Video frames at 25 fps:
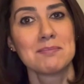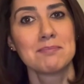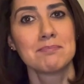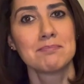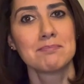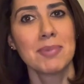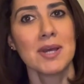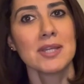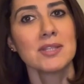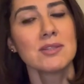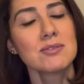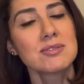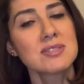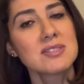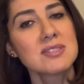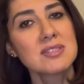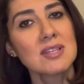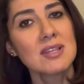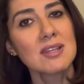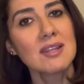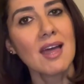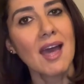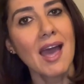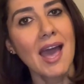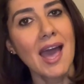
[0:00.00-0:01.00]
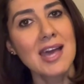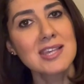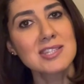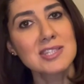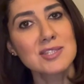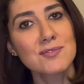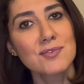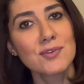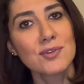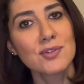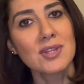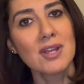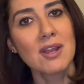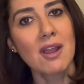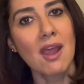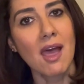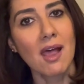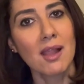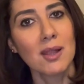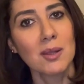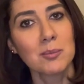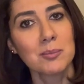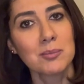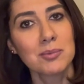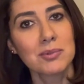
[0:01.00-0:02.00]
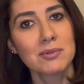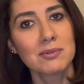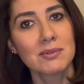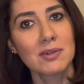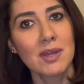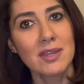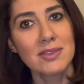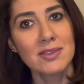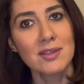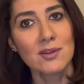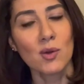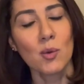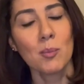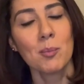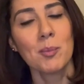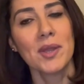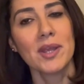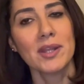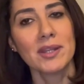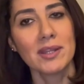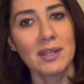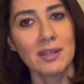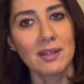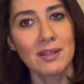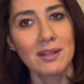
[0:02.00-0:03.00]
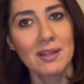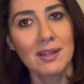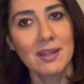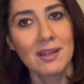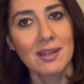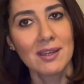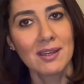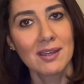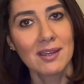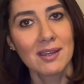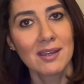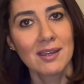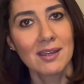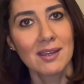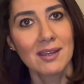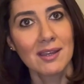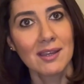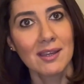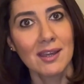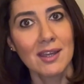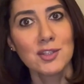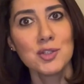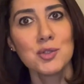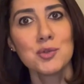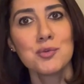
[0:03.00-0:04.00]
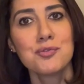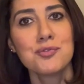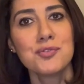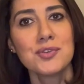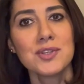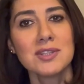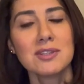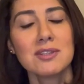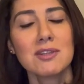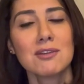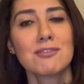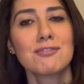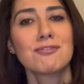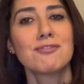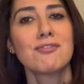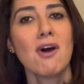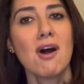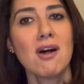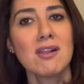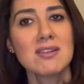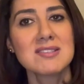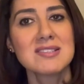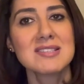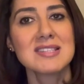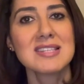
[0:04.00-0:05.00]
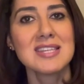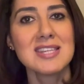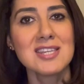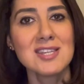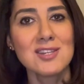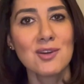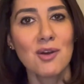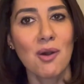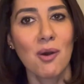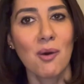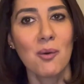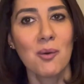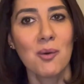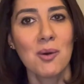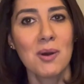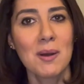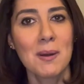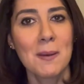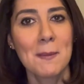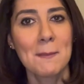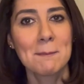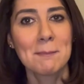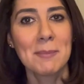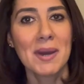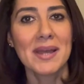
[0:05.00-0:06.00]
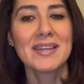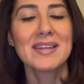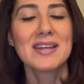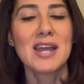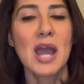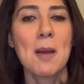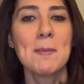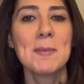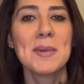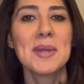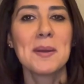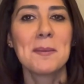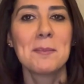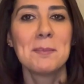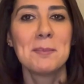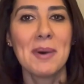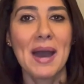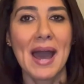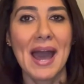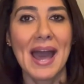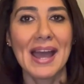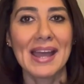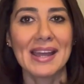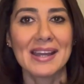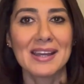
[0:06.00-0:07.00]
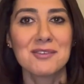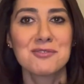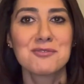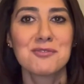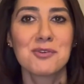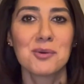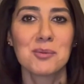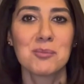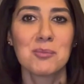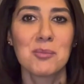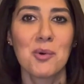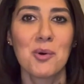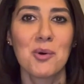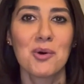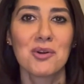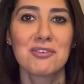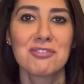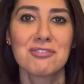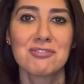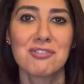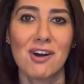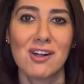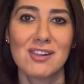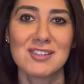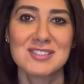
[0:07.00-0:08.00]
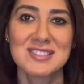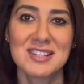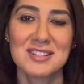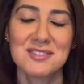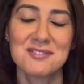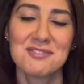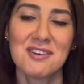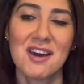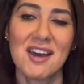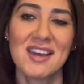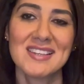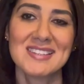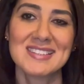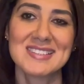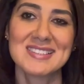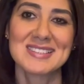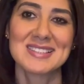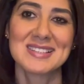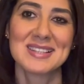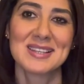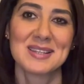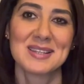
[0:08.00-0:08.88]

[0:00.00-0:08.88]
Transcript: but you still ask for their help and their opinion, and you feed their false ego by coming back for more false advice.